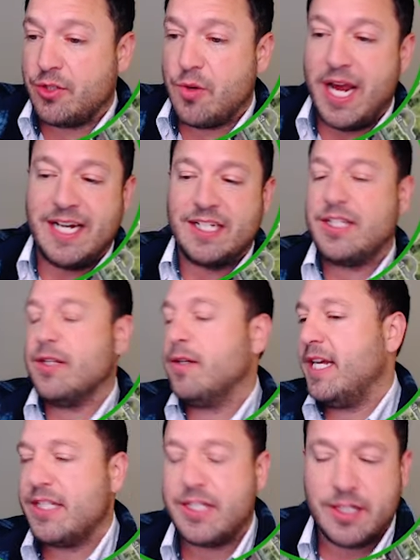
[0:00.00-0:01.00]
right? It's
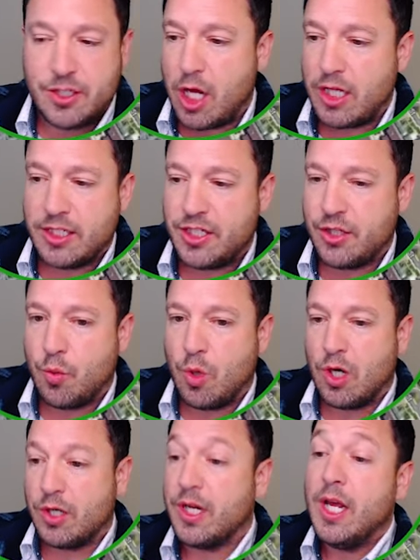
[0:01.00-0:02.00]
the tallest in the
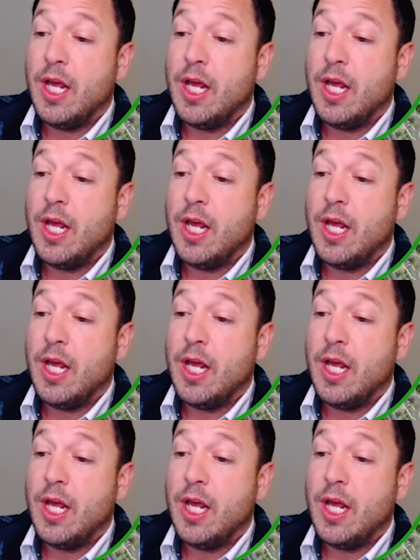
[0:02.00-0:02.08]
world.